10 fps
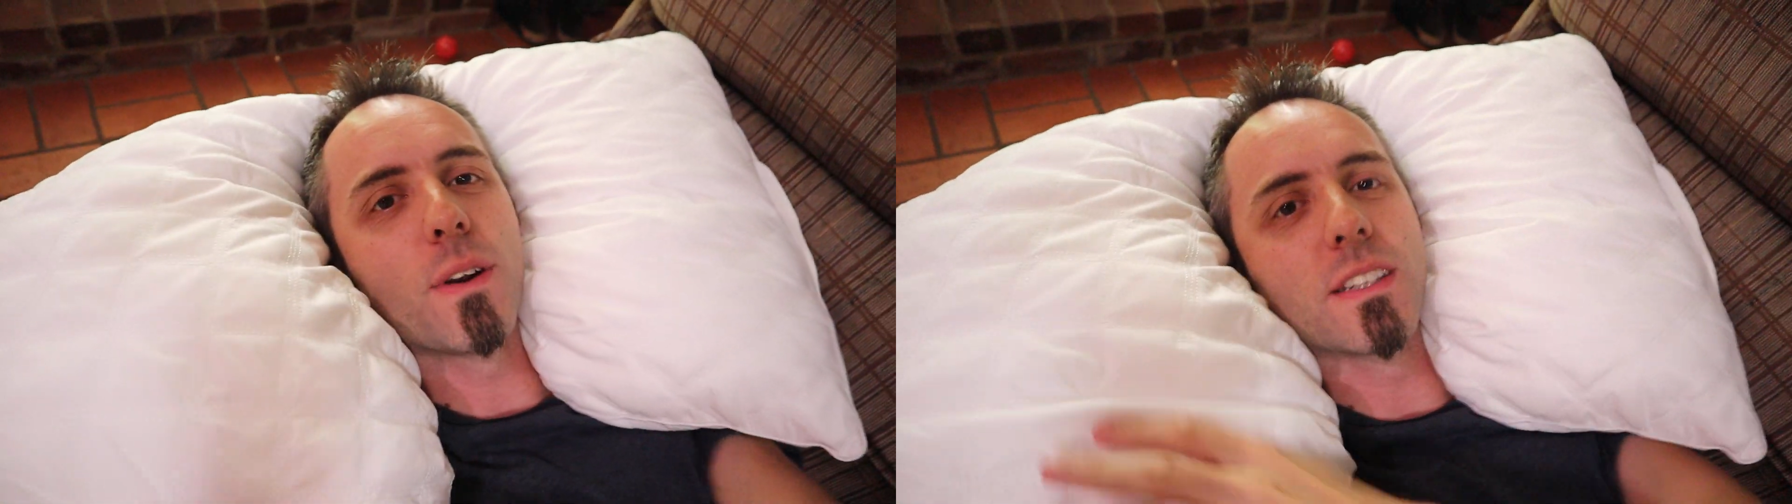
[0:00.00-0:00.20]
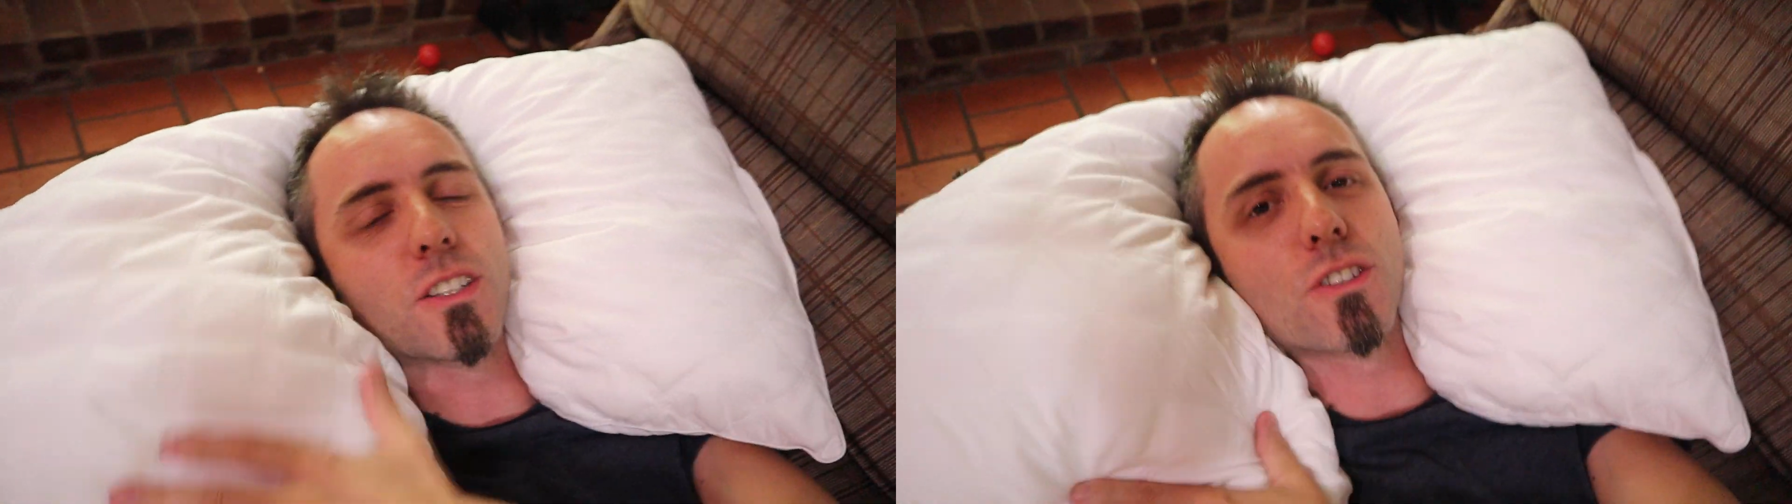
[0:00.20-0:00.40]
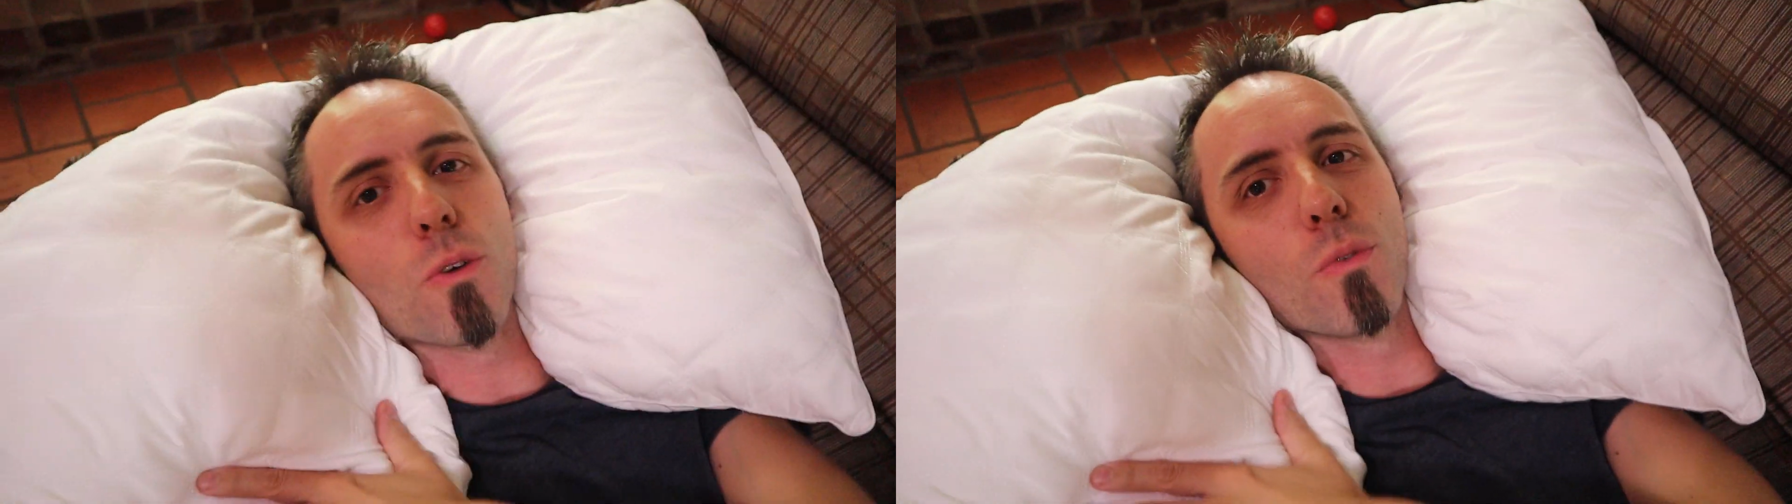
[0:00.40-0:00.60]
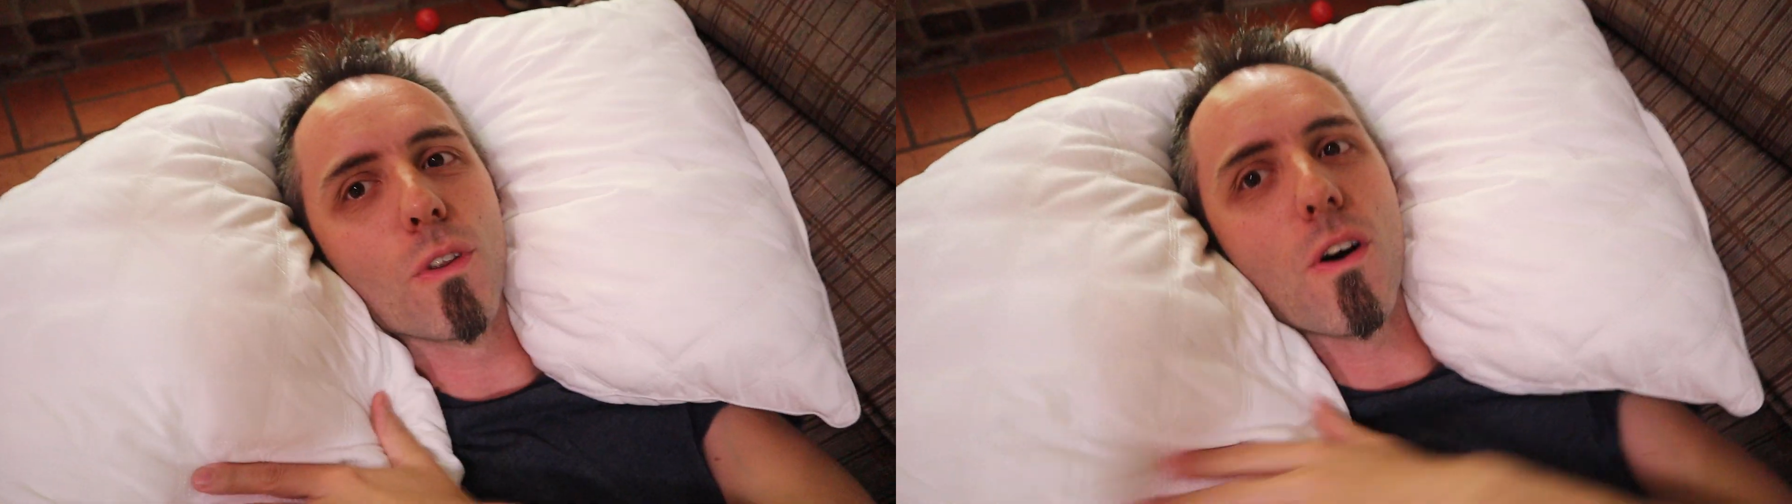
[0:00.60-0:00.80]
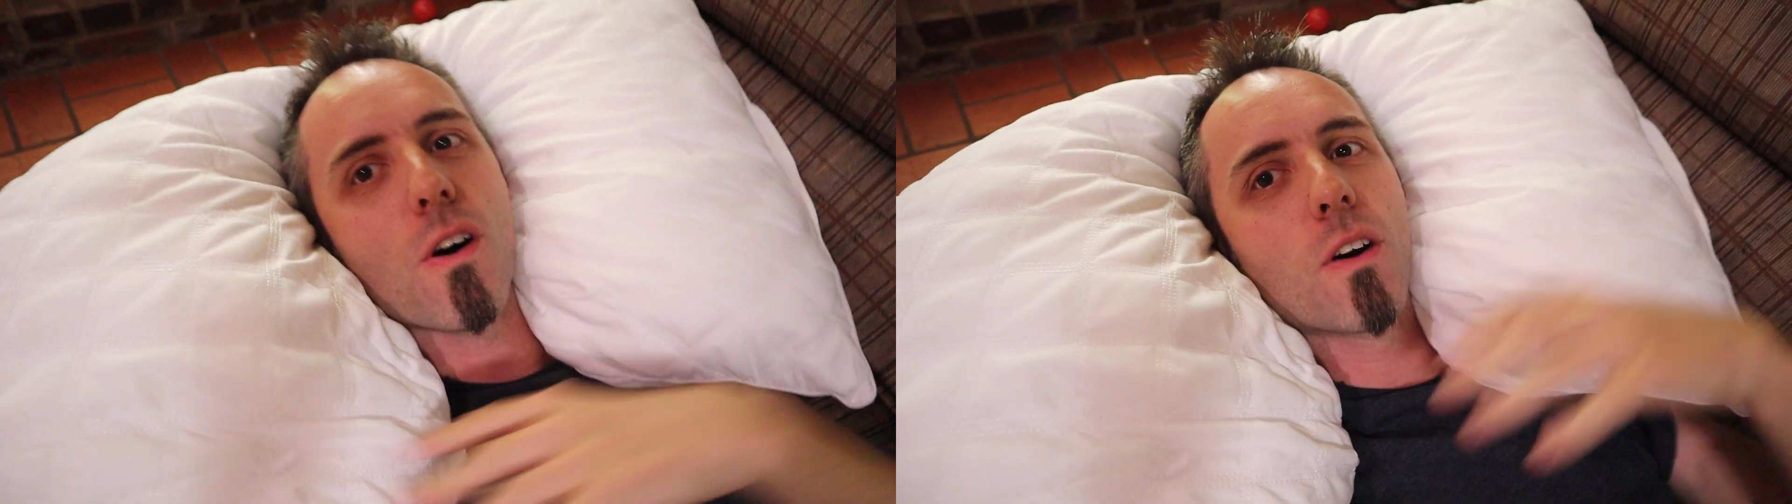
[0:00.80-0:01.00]
is so
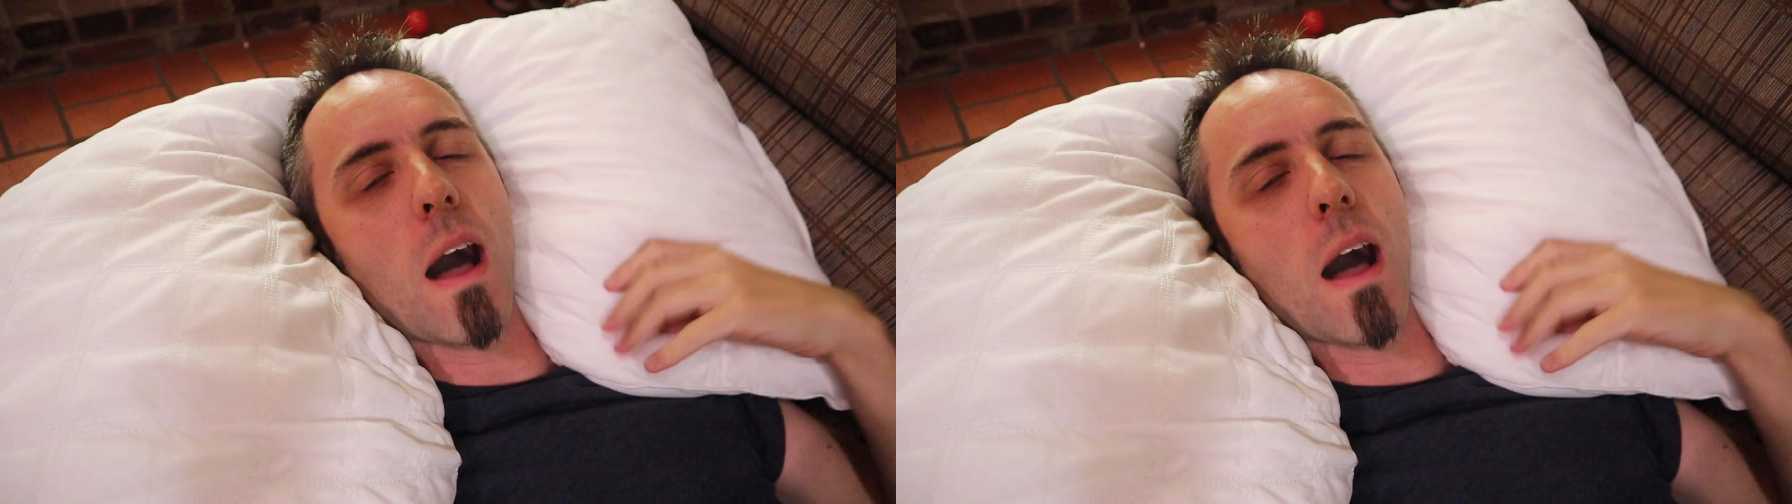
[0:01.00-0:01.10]
long,